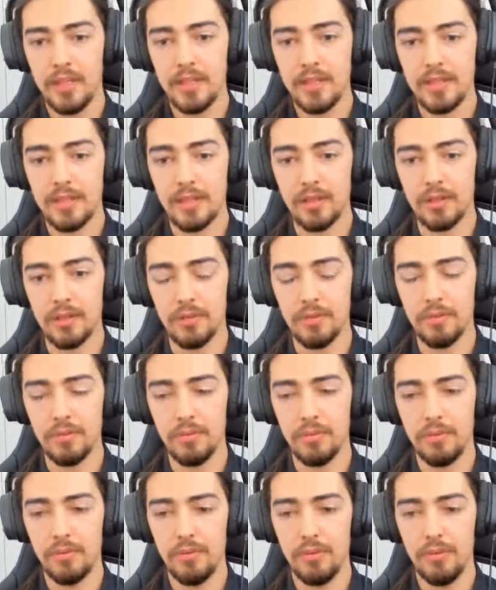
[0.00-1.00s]
So
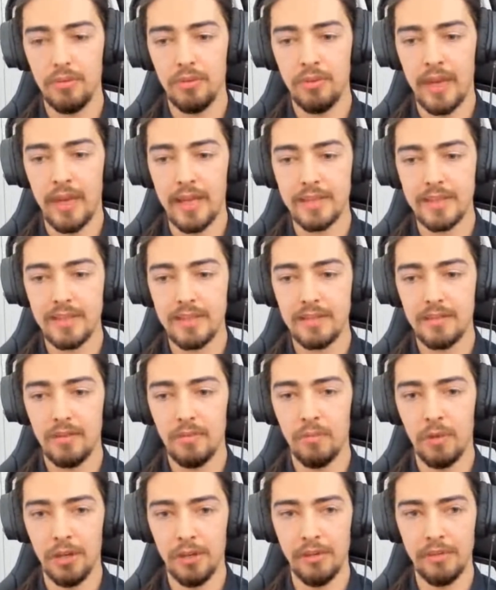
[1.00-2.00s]
that's
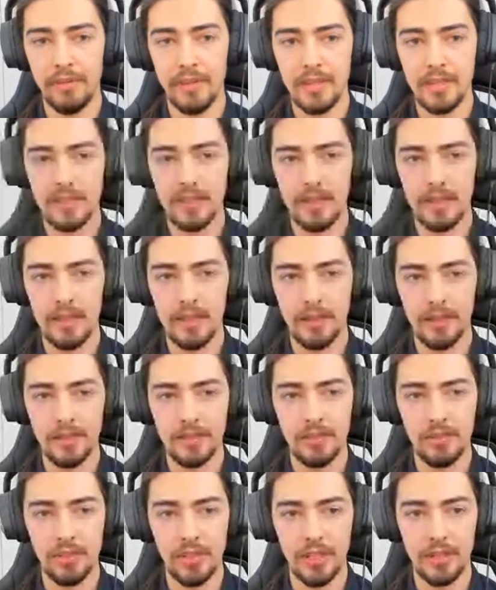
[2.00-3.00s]
one of the things that allowed us
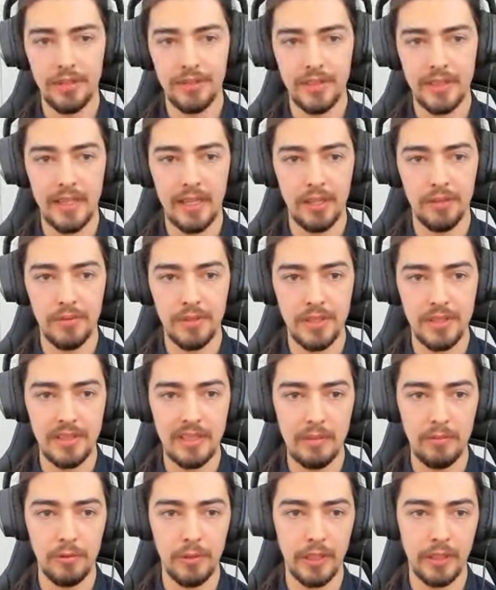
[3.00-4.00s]
to gel together as a
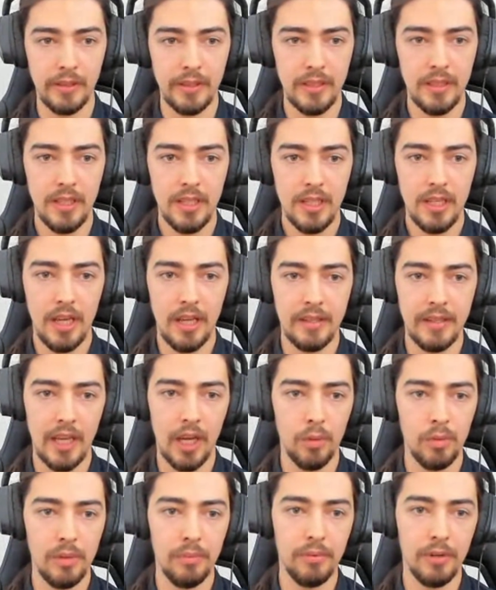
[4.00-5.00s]
team quickly. And
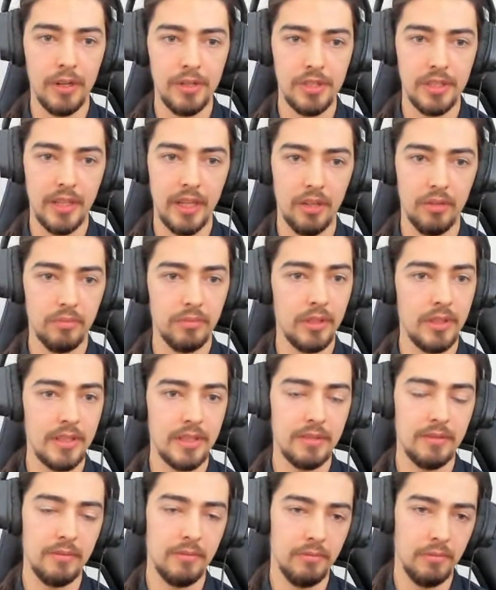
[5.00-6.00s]
now we're branching out
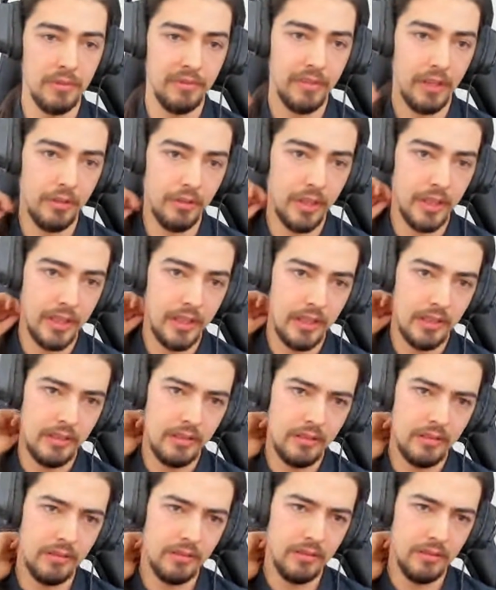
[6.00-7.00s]
because we felt like
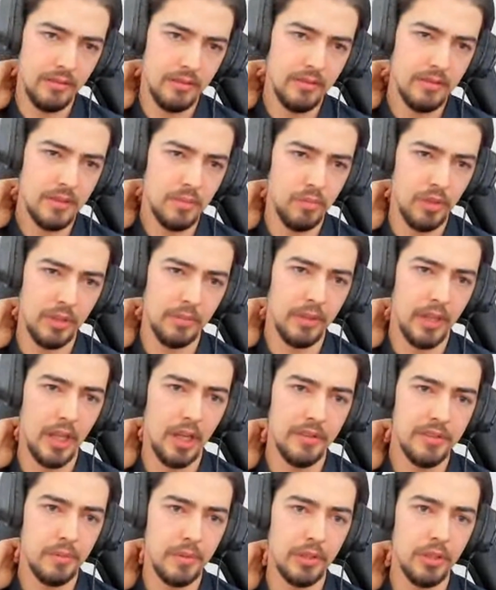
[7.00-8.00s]
in spring
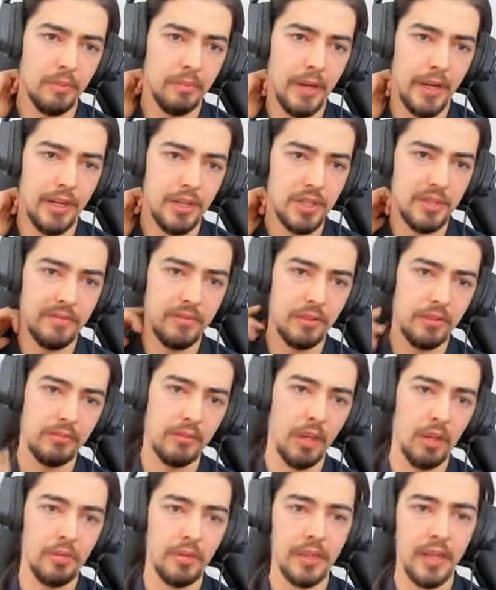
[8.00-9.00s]
playoffs, we got punished for
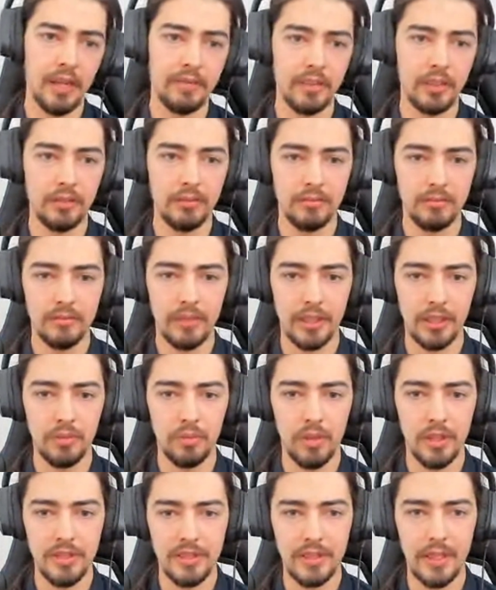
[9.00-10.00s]
only having like
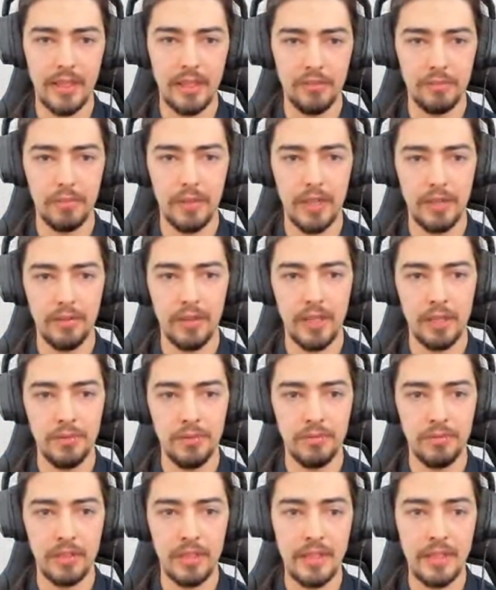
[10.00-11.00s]
one style of play, right? It
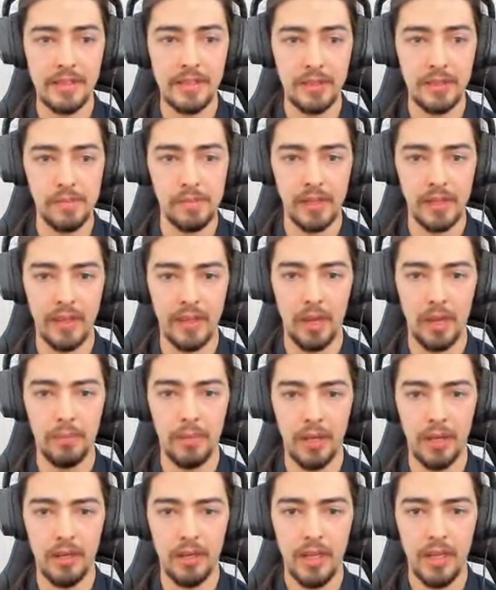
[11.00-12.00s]
was really easy to pick that
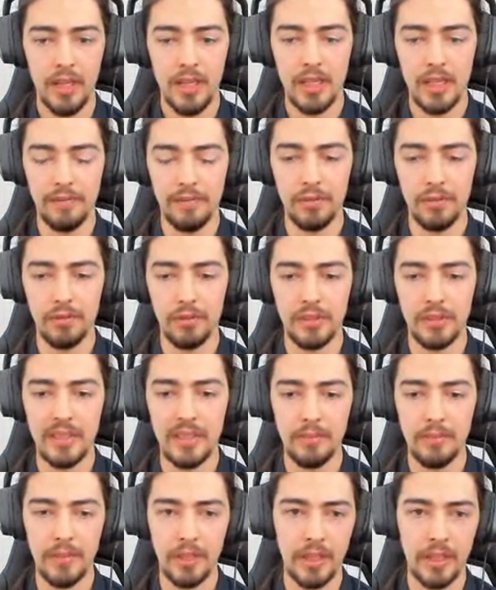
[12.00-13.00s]
apart if you're a
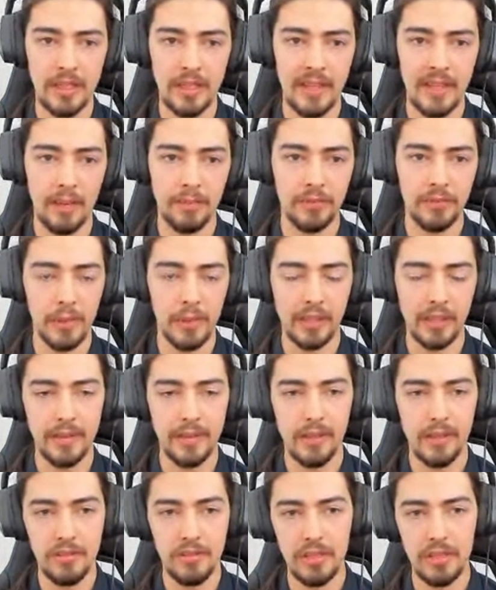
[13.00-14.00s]
team that can adapt
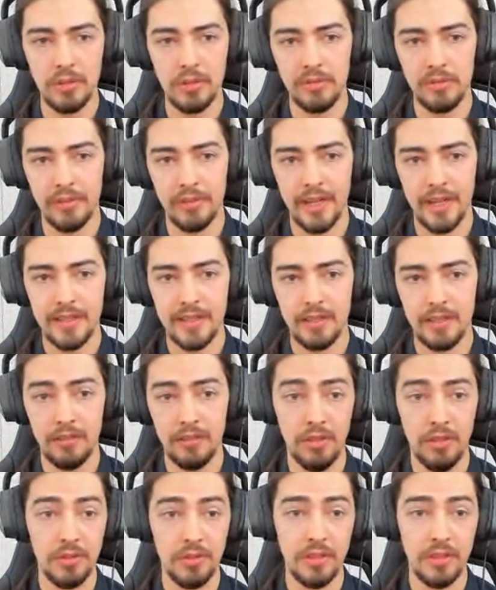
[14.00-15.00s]
quickly, like G2 or Fnatic.
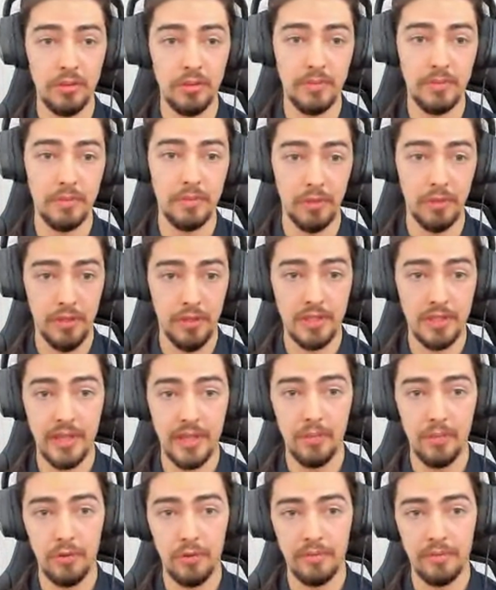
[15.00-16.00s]
And those teams, because
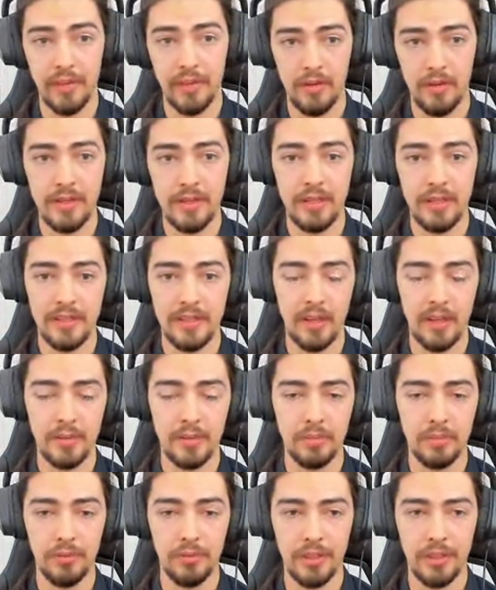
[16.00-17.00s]
they're more varied and
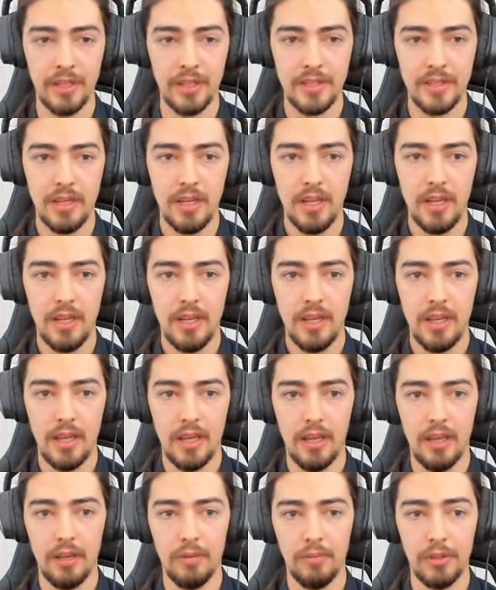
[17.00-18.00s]
adaptable than us,
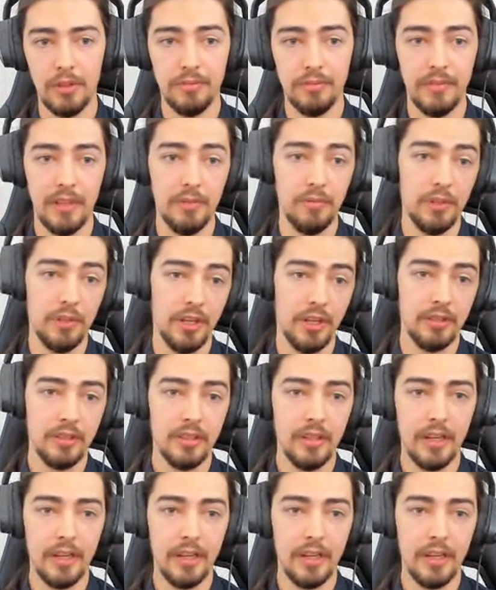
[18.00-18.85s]
well, they were.